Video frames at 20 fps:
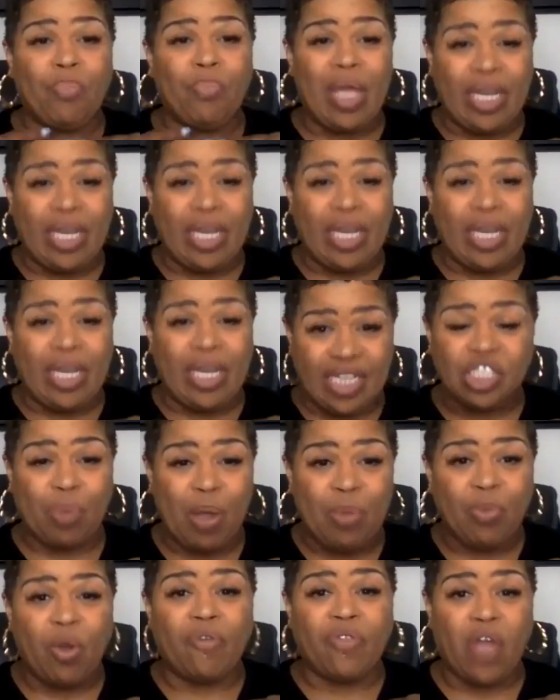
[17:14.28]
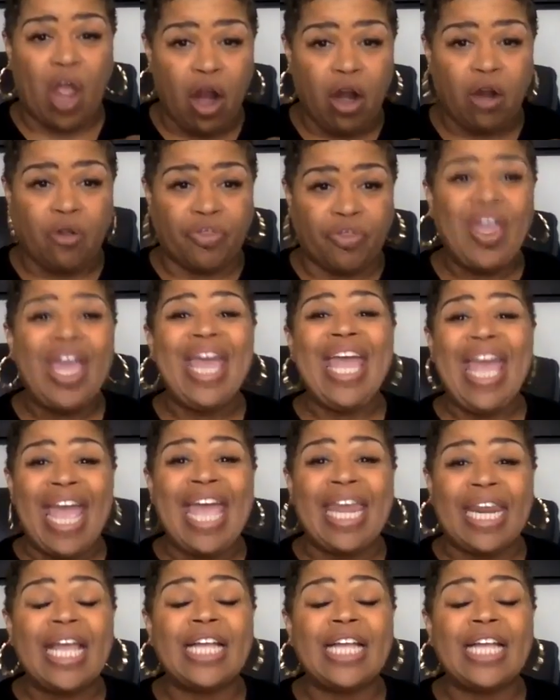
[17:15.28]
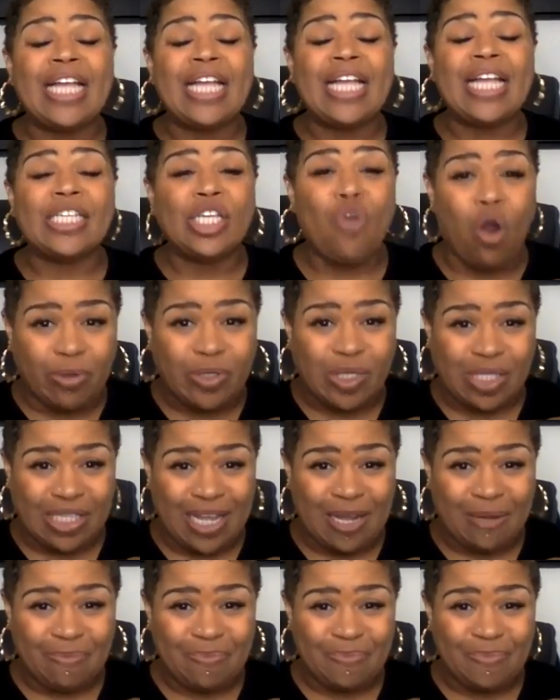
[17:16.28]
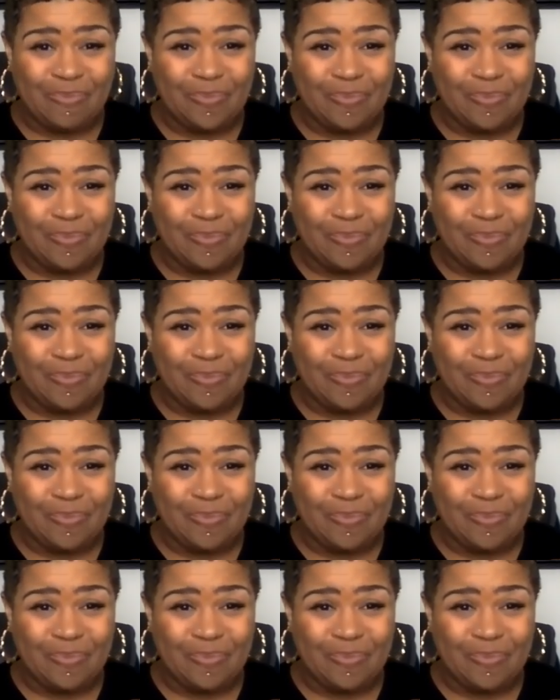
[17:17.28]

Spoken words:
people, indigenous people of the earth, it is a normalcy.